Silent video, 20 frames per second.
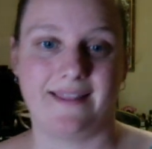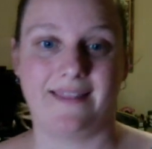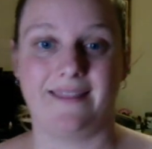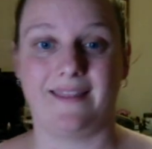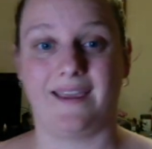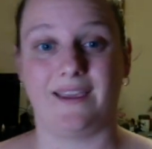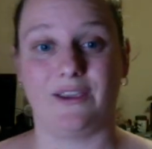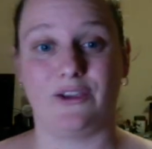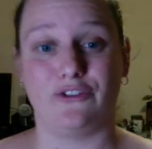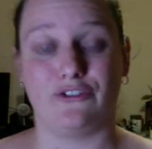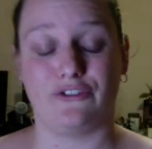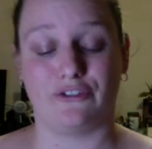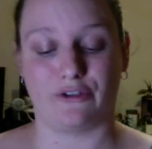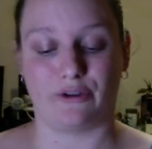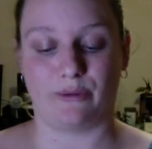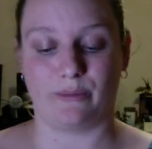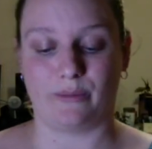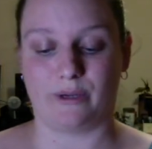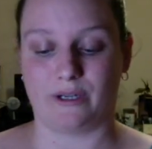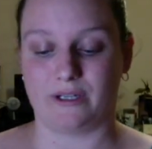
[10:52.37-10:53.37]
Thank you so
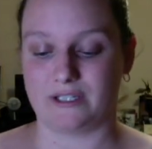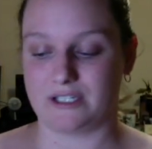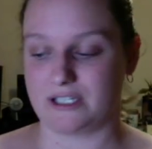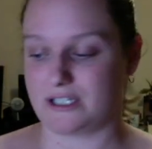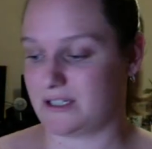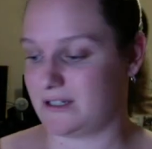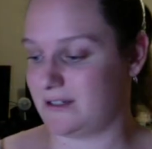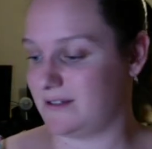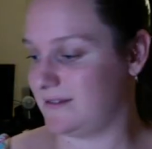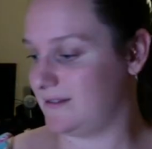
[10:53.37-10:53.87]
much,